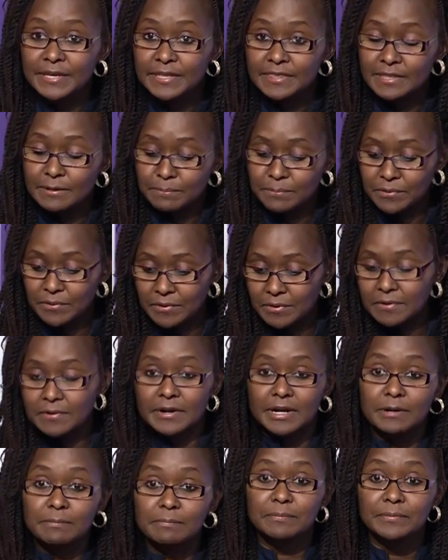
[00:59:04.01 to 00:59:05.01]
the
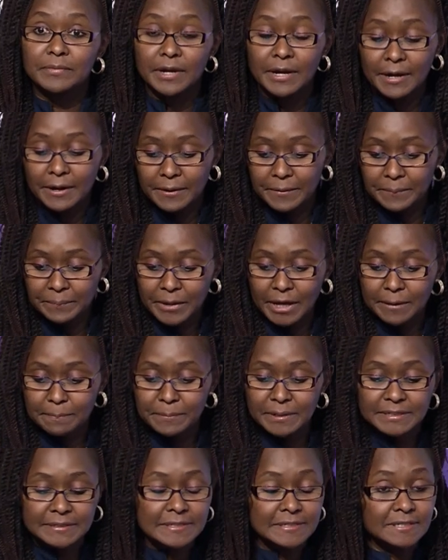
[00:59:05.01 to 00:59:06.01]
program um, I
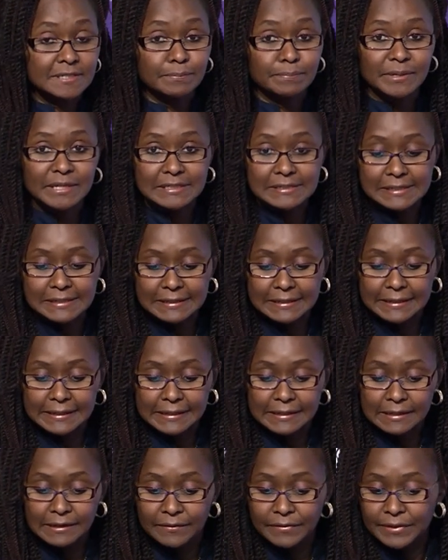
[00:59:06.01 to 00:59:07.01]
participated
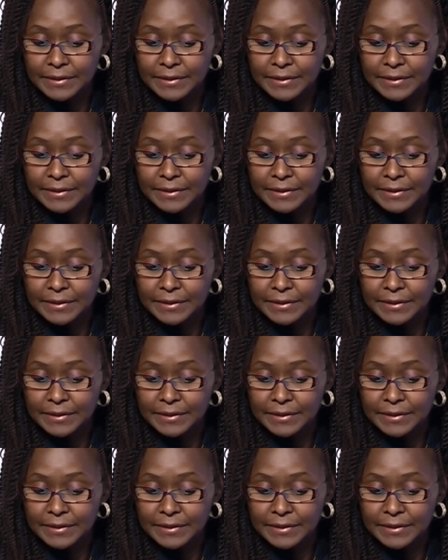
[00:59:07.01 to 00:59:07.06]
in.